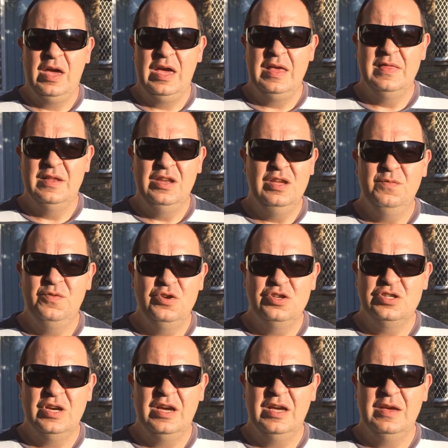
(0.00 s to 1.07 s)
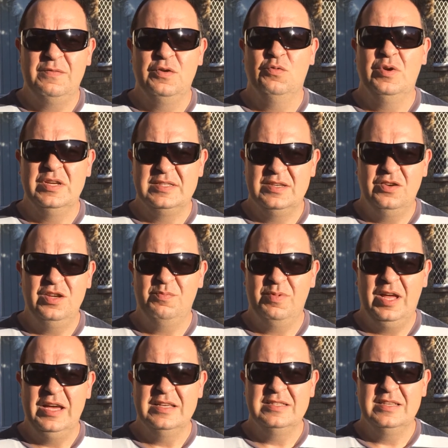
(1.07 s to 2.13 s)
in the near future, if you want to sell your
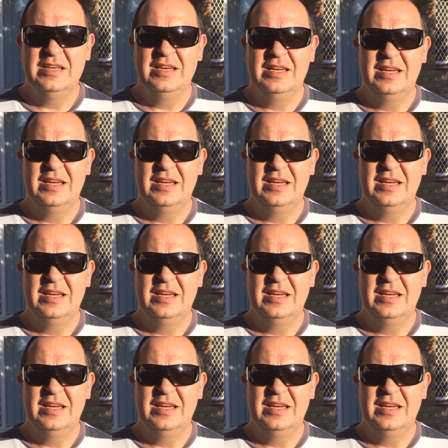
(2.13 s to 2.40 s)
place,